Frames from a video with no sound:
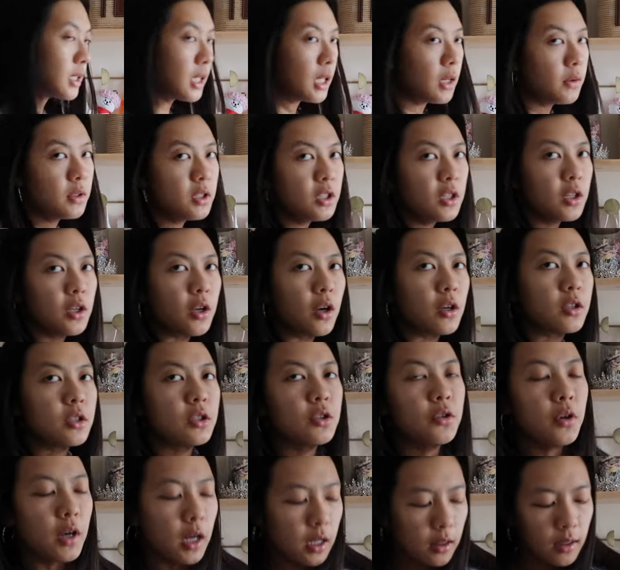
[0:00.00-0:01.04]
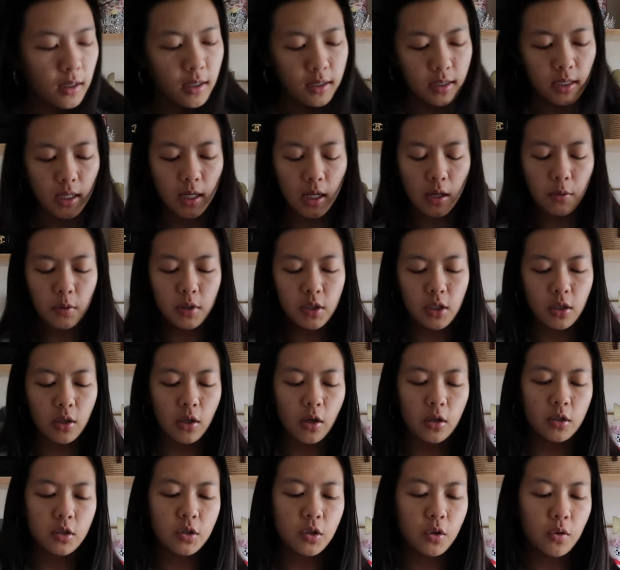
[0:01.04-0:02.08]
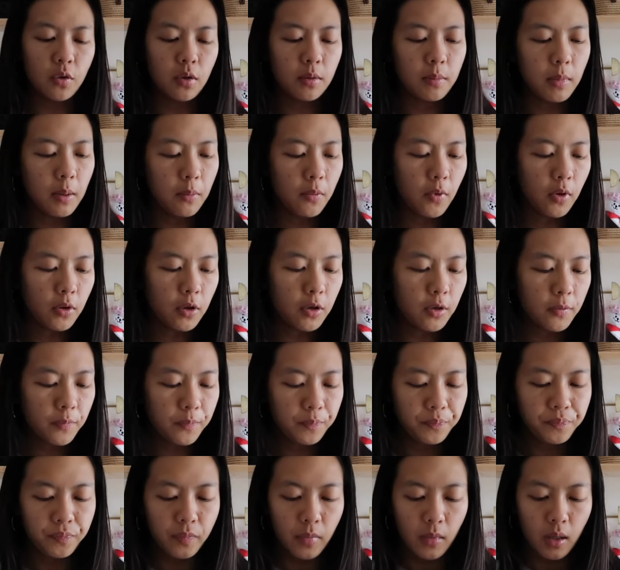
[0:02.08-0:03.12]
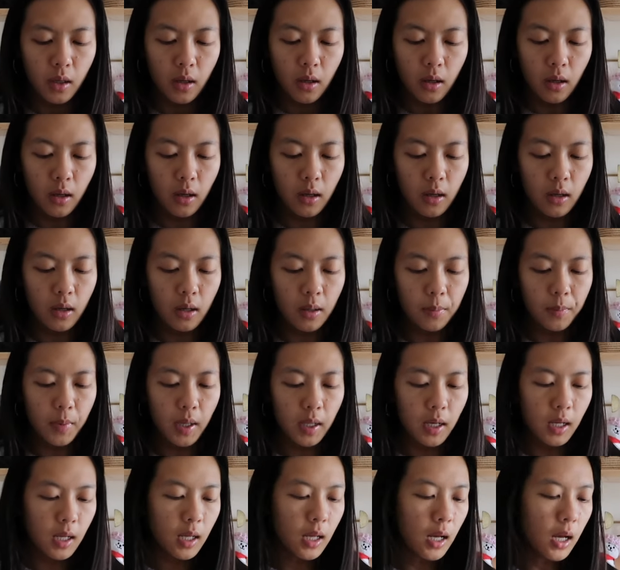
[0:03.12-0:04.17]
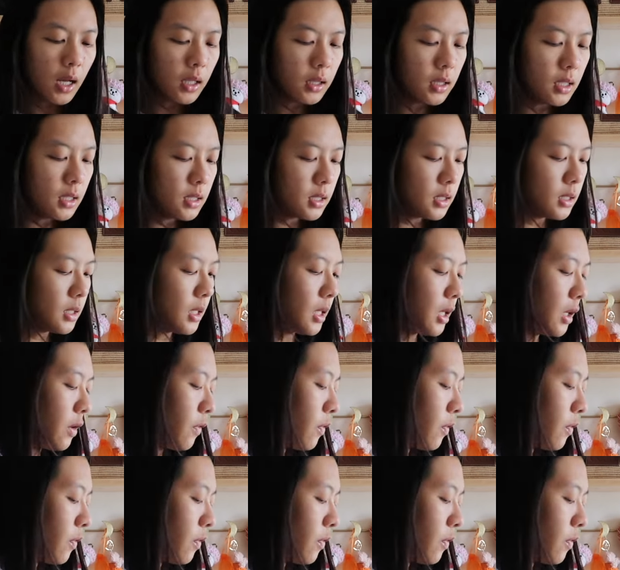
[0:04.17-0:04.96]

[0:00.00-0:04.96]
said I went to the yarn store. I think I said I went to the yarn store with my brother. And I got this Knitting